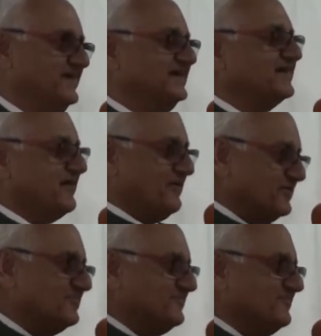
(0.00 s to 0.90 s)
in the
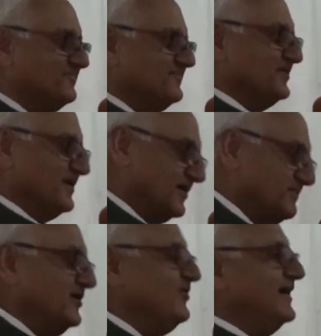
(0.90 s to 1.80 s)
crown. So
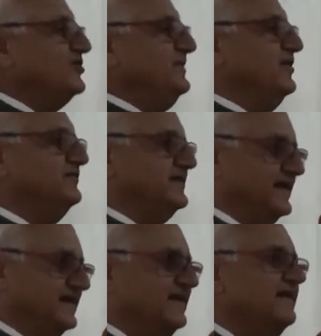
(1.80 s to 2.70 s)
Kathmandu had to be
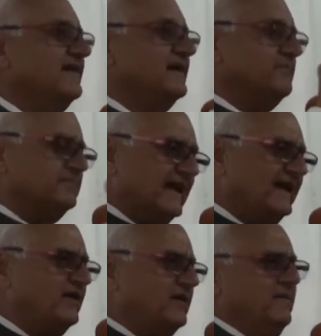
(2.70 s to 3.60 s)
overtaken.
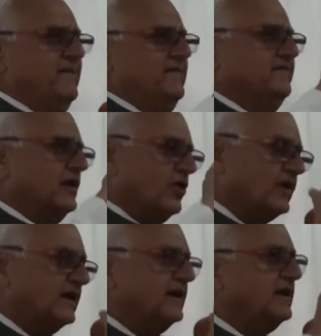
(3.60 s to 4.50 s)
Then the
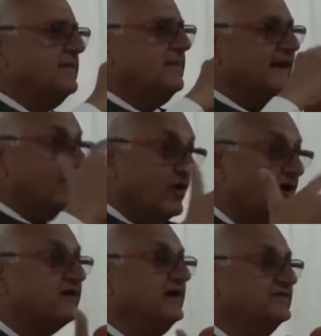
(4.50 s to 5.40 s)
local
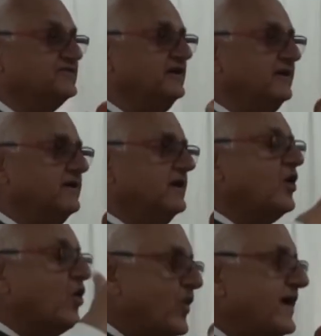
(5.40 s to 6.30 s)
Newar culture
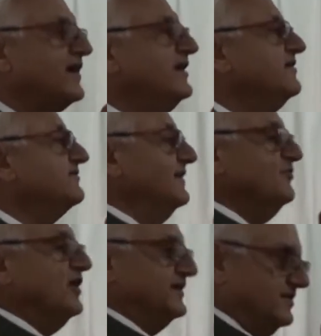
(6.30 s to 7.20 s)
weakened
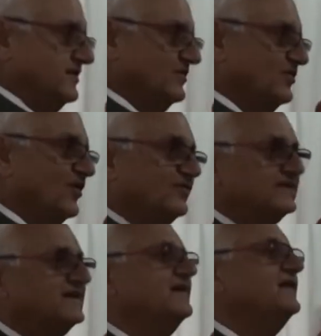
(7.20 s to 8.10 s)
somewhat
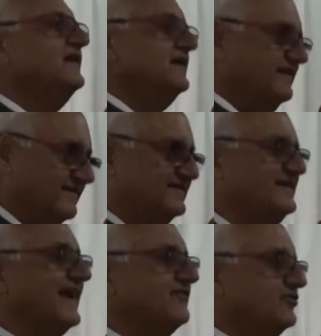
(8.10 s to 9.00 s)
over the
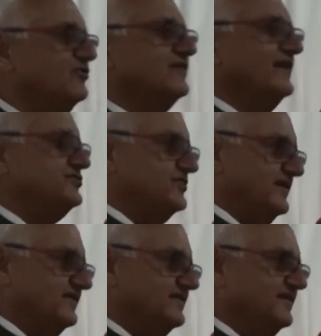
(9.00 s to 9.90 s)
next two
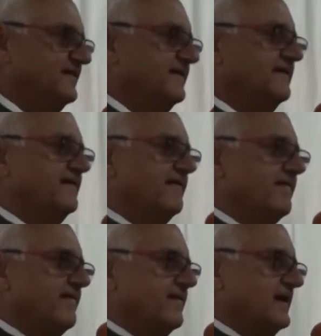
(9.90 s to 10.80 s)
centuries.
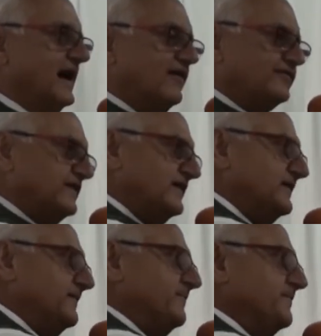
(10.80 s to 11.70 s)

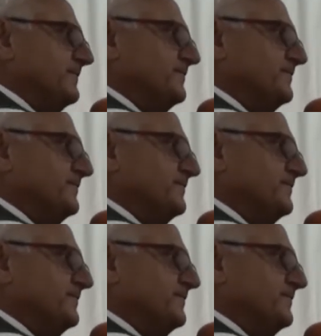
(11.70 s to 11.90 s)
After